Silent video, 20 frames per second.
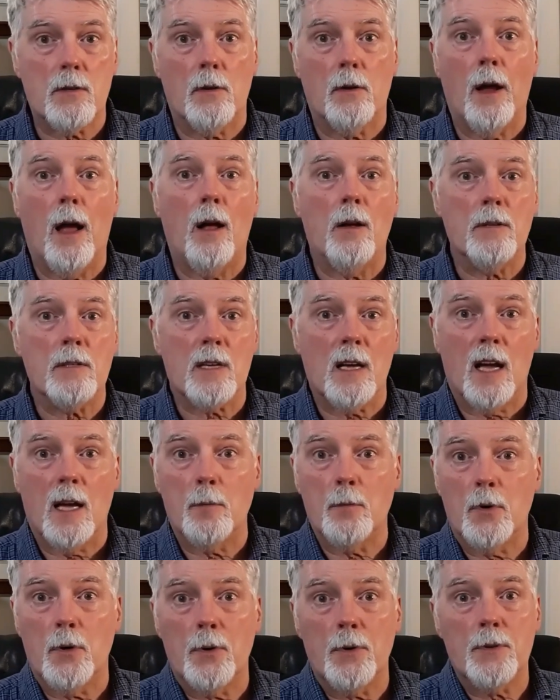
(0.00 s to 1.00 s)
or
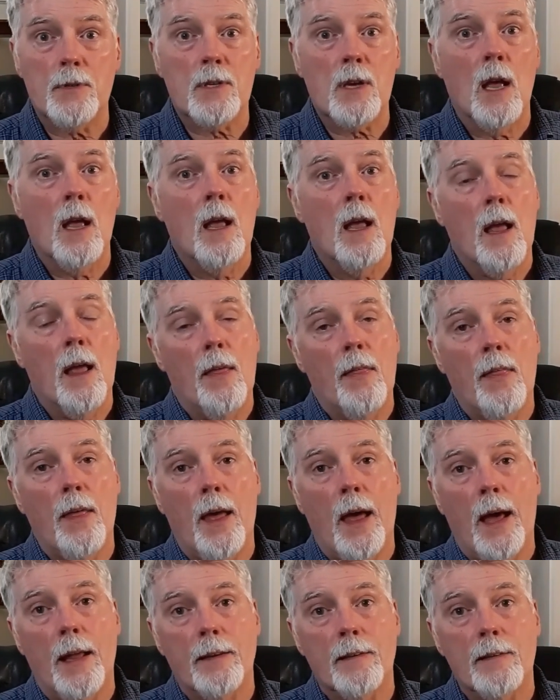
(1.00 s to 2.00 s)
Alzheimer's,
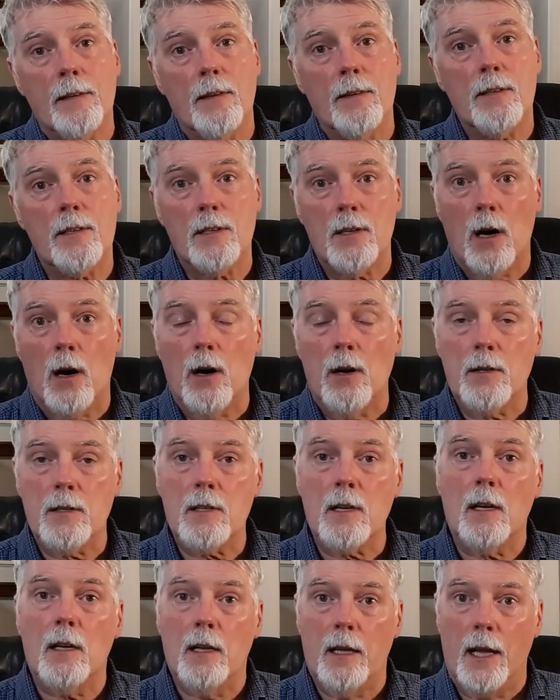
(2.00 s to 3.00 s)
that
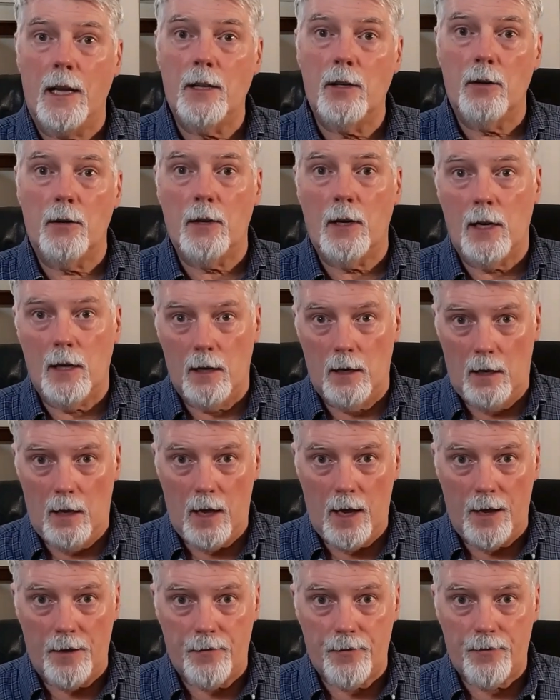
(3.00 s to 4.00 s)
starts later in
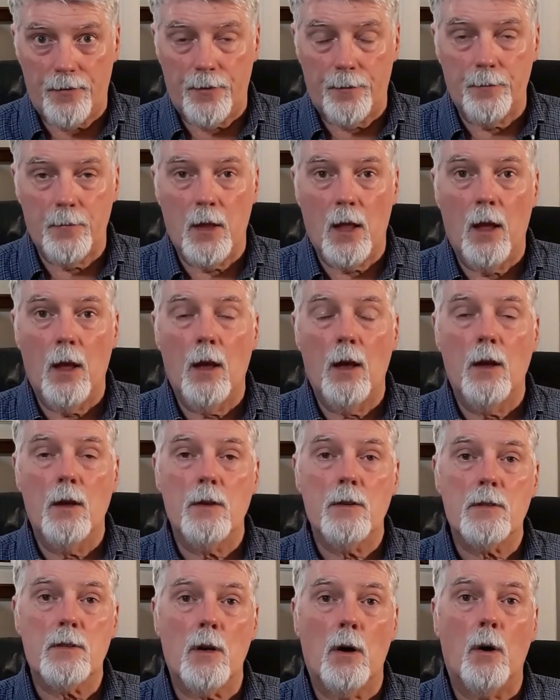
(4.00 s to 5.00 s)
life.
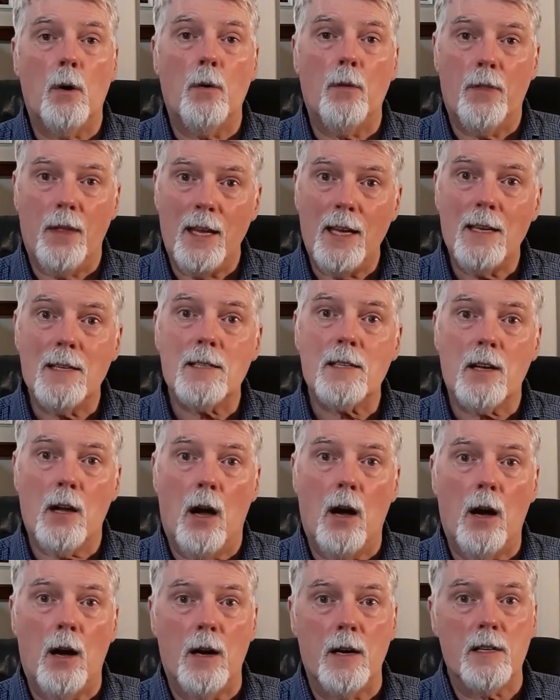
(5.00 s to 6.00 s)
So these
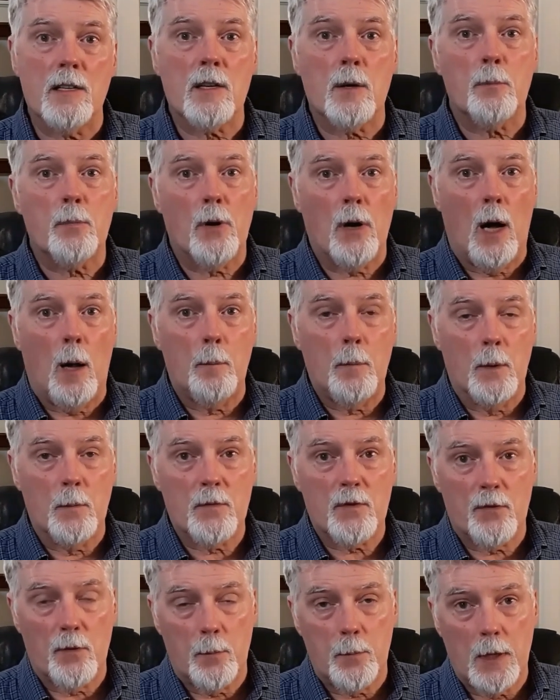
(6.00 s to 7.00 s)
cause problems
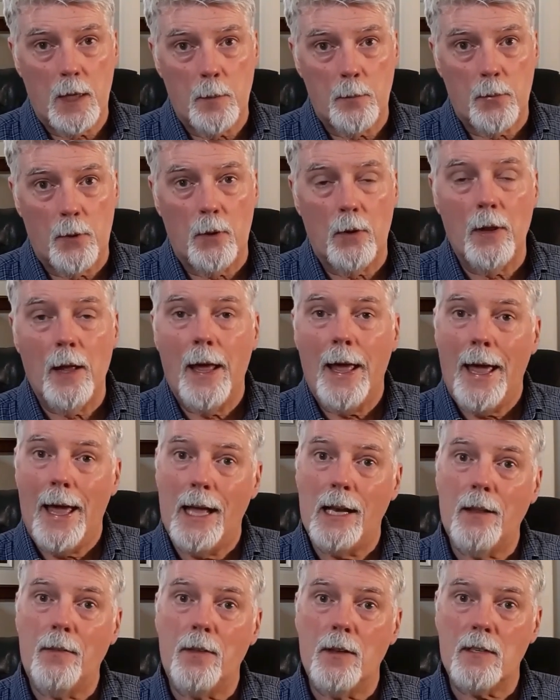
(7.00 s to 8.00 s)
for people,
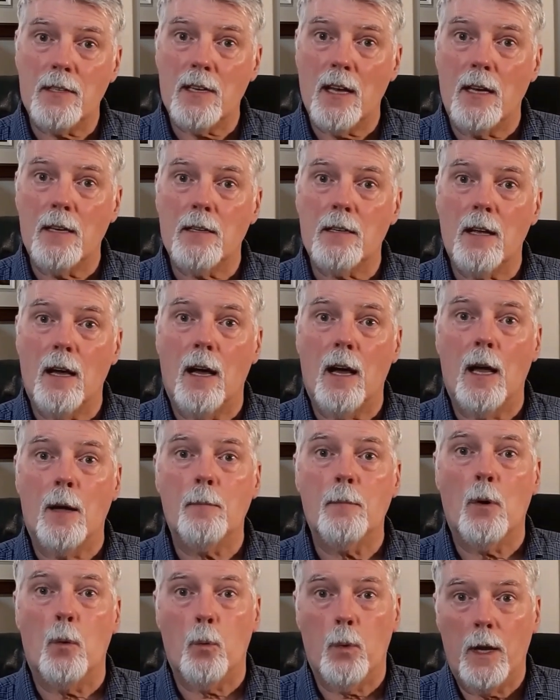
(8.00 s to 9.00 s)
and at the same
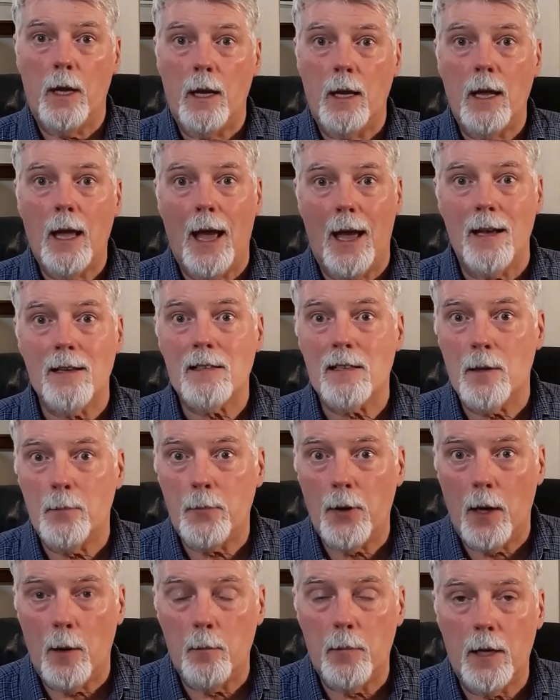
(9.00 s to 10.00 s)
time, we as the
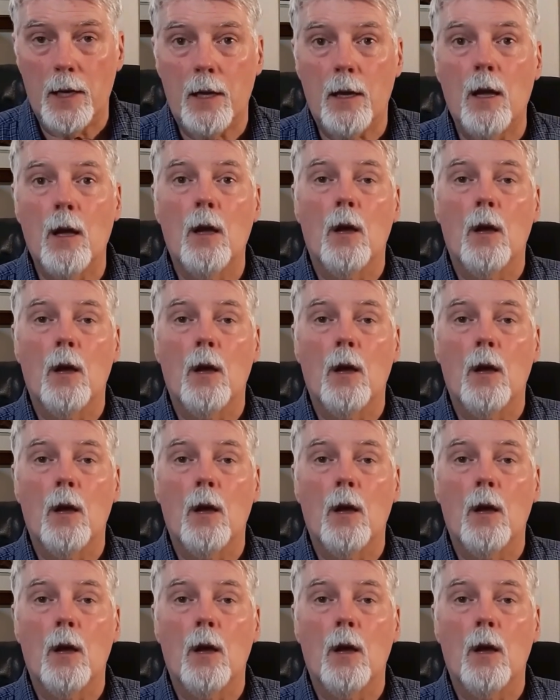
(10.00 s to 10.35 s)
public,